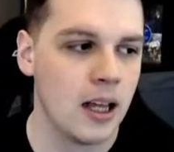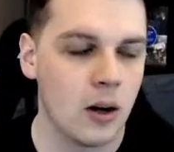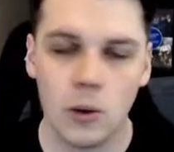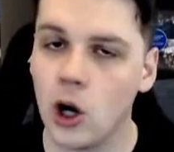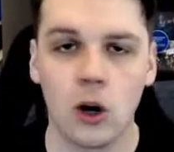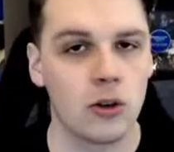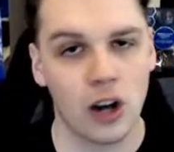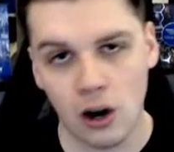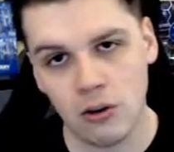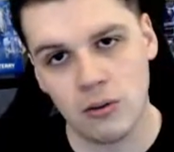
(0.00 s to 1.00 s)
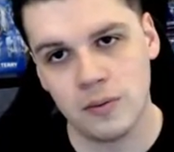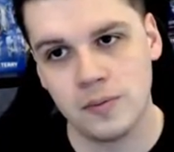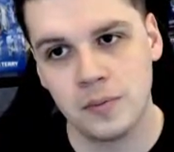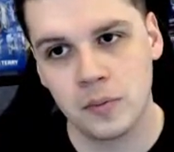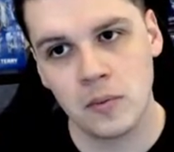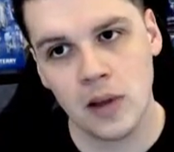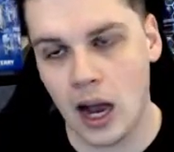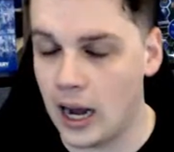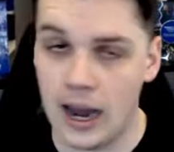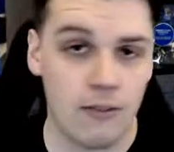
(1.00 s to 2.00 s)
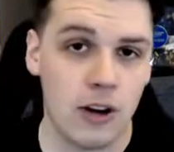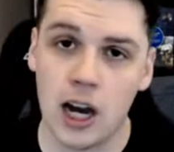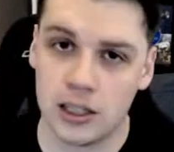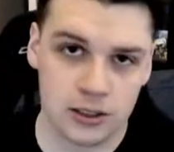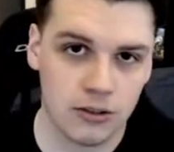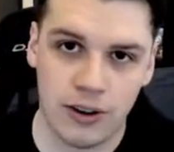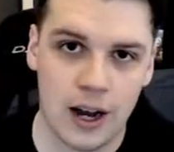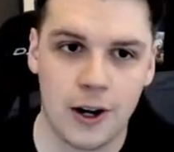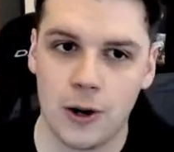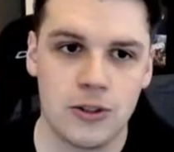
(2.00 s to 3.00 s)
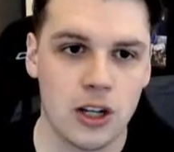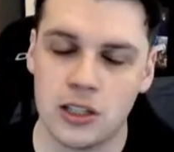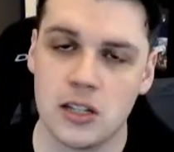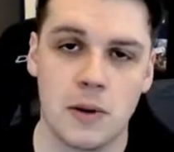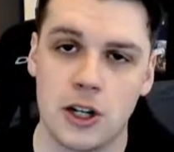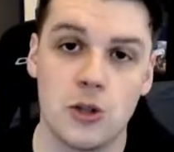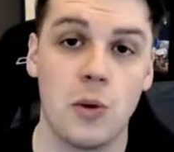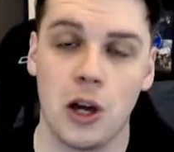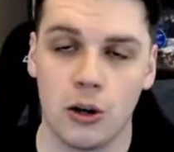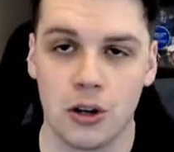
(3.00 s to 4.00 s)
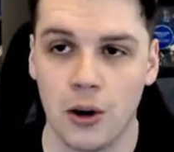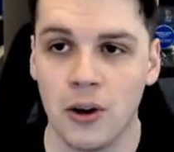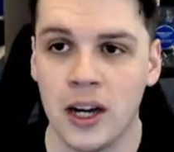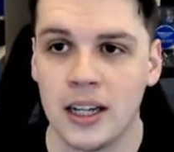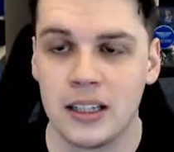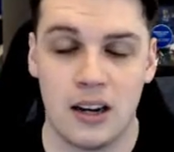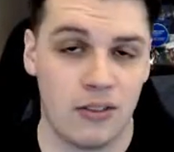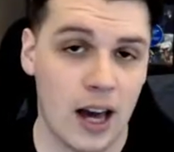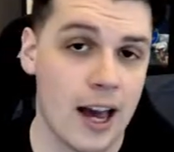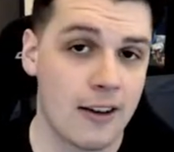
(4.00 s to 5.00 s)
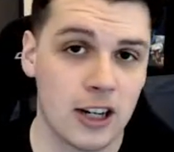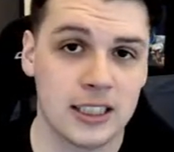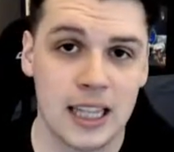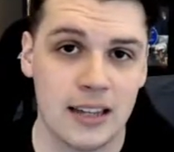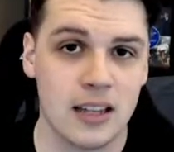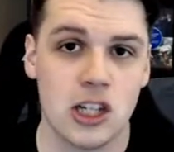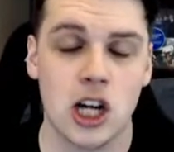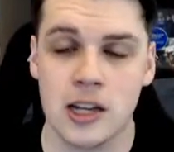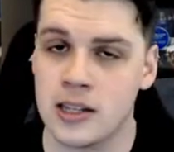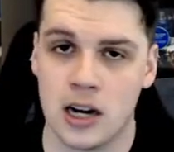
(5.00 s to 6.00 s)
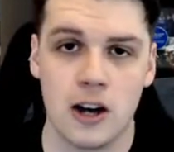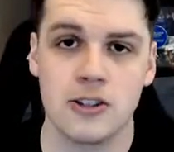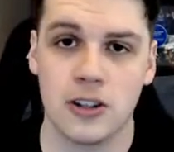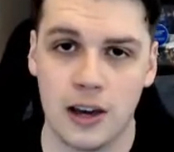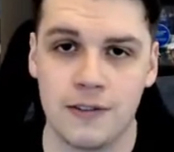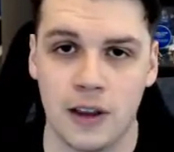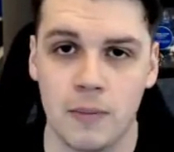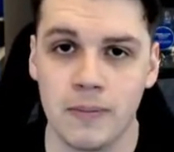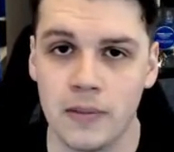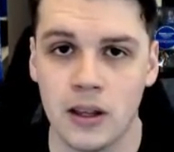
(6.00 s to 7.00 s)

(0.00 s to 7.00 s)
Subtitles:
We all know, and every Arsenal fan knows just as much as we all know, that if Kai Havertz takes that chance that Arsenal gift him,